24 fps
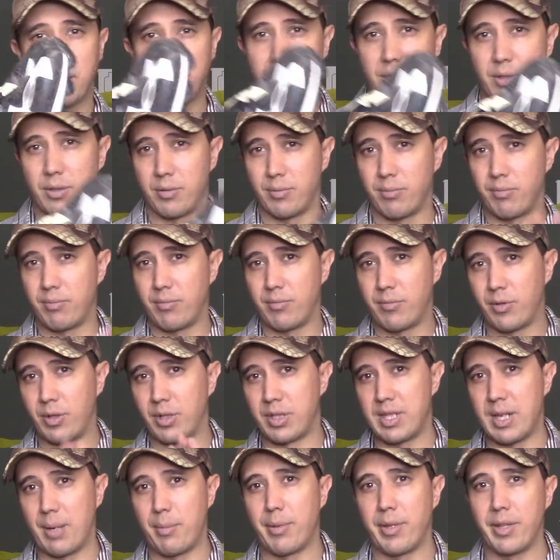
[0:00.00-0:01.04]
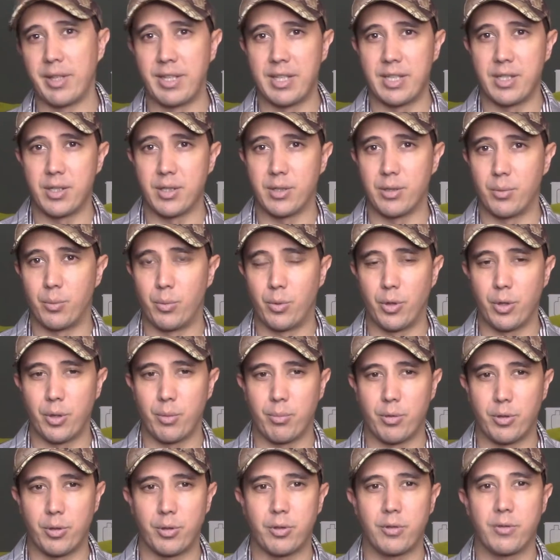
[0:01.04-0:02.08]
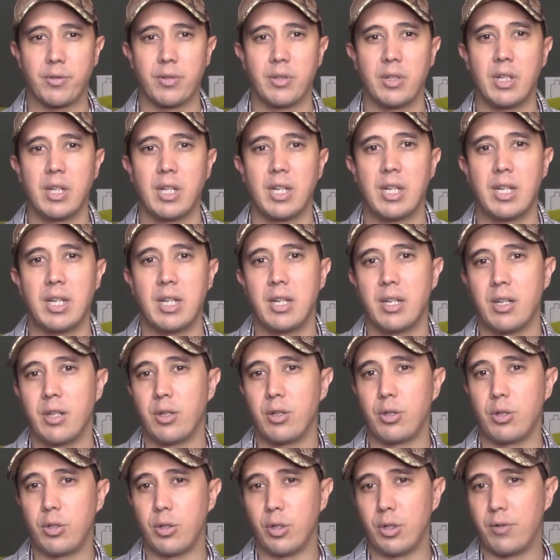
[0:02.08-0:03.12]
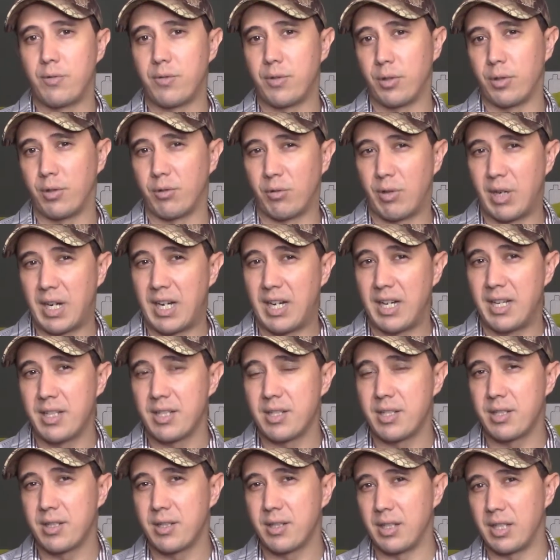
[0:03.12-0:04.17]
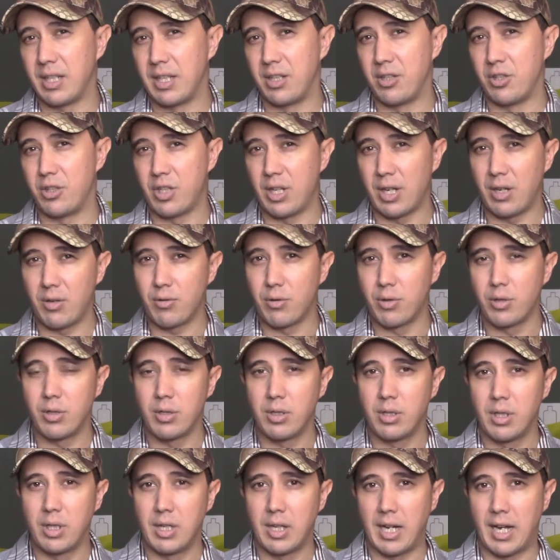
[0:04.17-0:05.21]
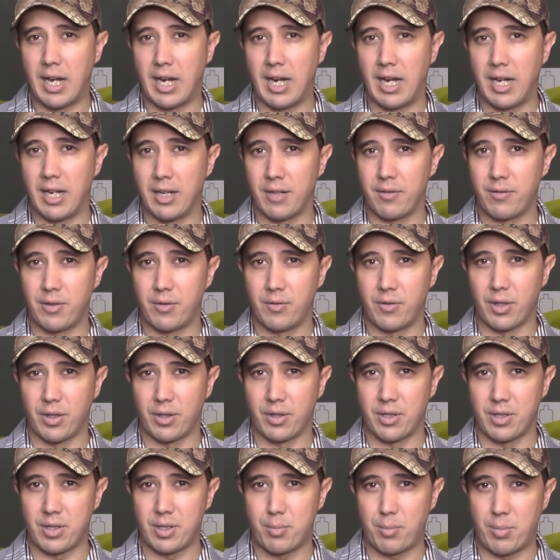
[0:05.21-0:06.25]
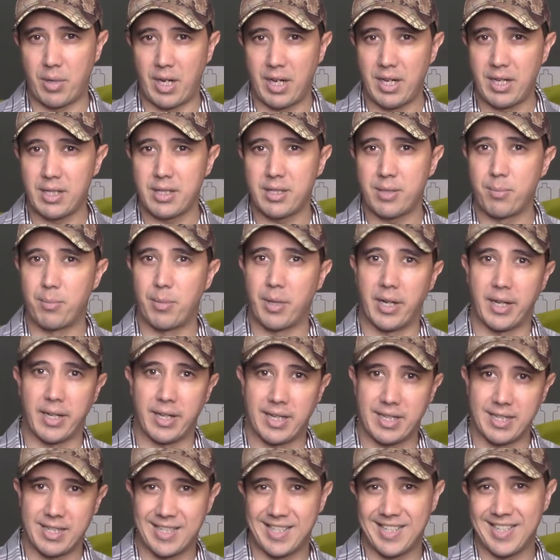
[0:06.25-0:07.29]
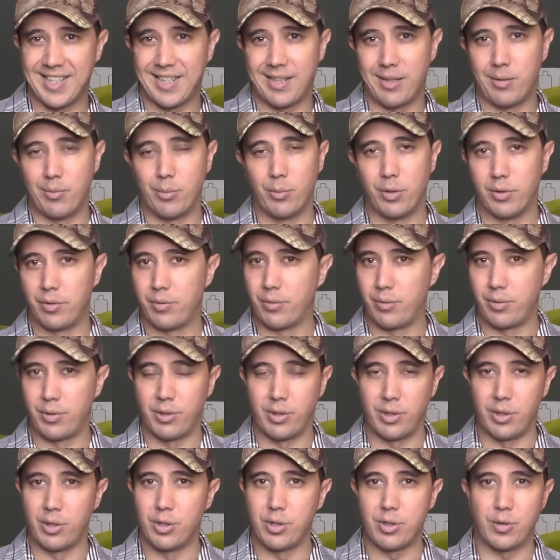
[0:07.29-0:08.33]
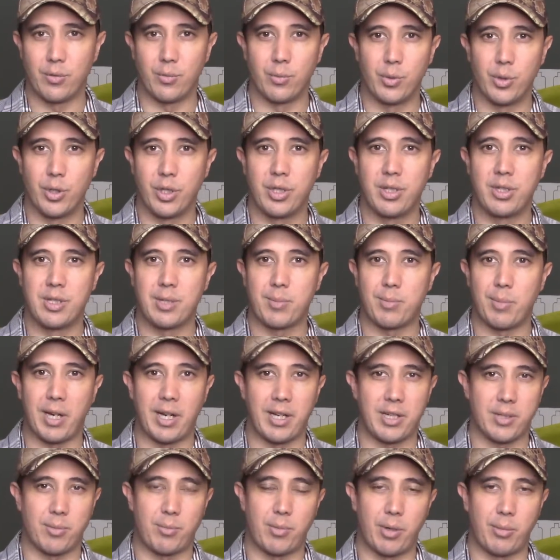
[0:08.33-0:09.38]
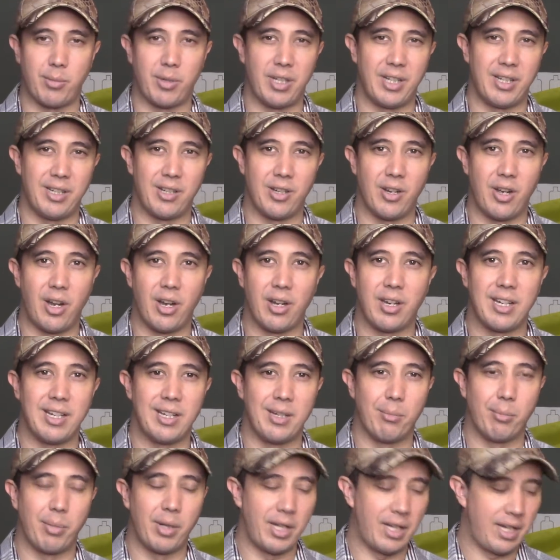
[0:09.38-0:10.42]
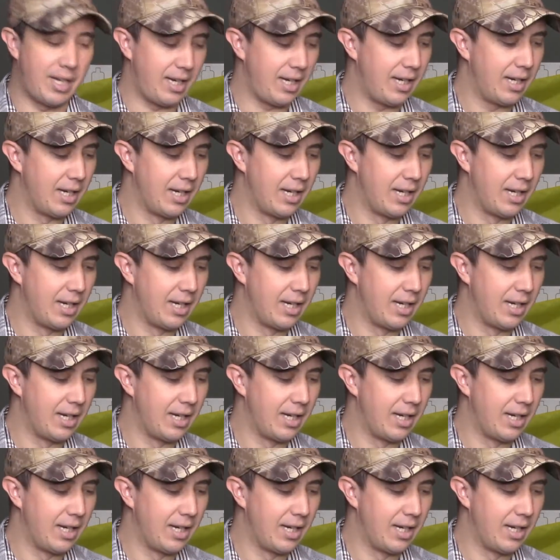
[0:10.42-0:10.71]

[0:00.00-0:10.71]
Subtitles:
so for example these are waterproof. Good for grass in general, if you've got the spikes, but as I said, with the use of wood, spikes are probably not in play.